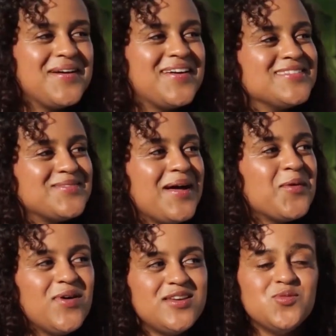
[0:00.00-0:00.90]
because,
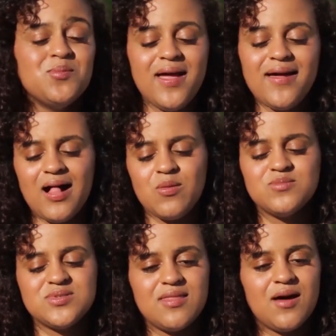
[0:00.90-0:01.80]
like, when you make
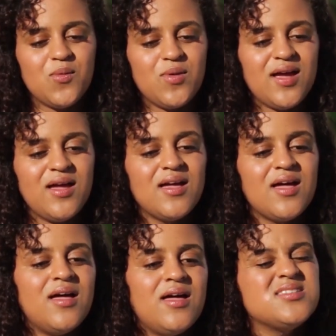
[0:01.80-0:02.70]
albums in that way,
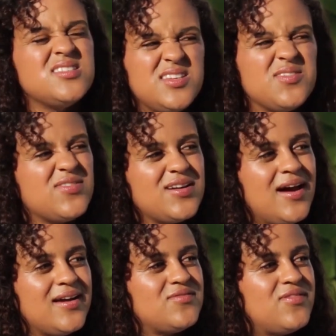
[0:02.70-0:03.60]
it's a different
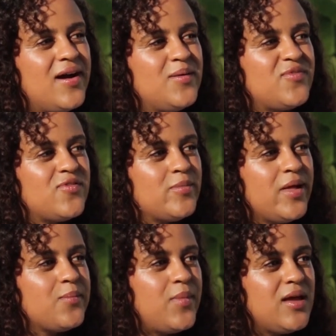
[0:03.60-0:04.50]
kind of vibe from
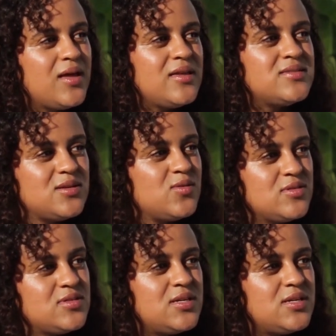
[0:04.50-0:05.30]
like making singles.